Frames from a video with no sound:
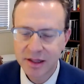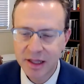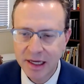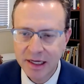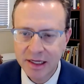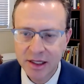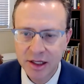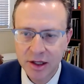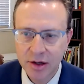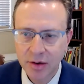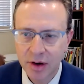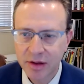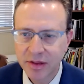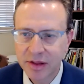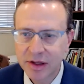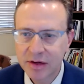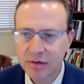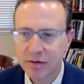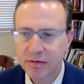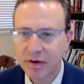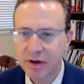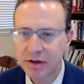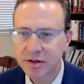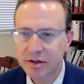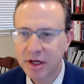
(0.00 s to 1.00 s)
thank you. I think we've
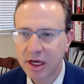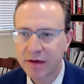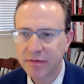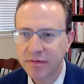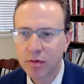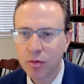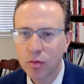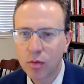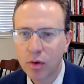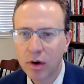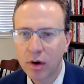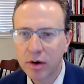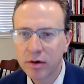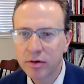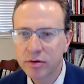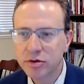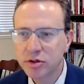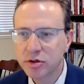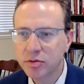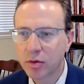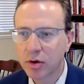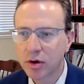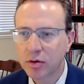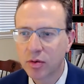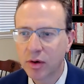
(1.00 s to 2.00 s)
got time for one or
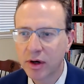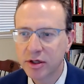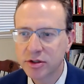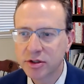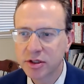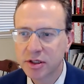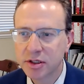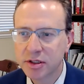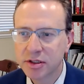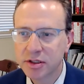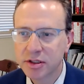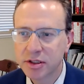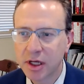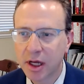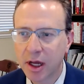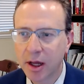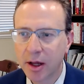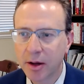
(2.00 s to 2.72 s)
two more questions.